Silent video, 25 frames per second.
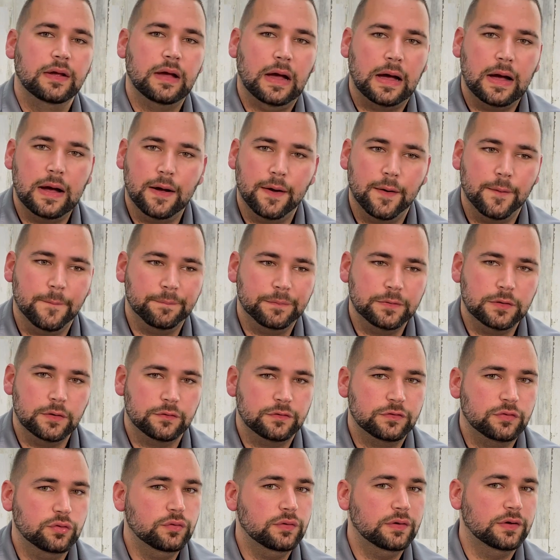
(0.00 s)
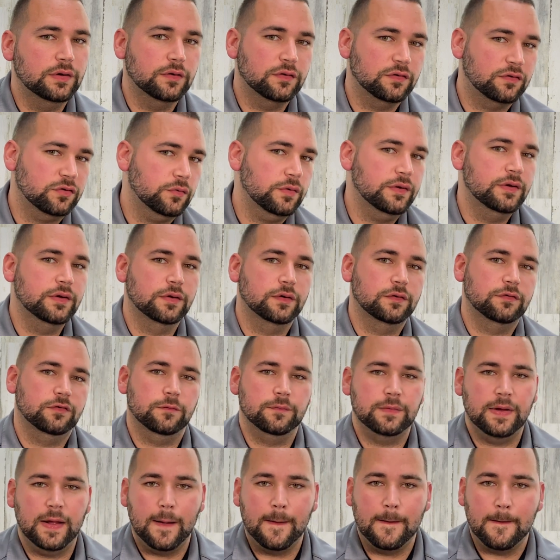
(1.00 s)
2 years, 3 years
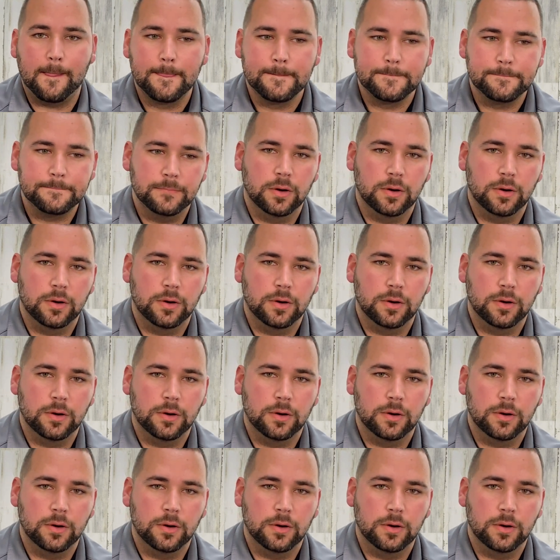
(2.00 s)
from now.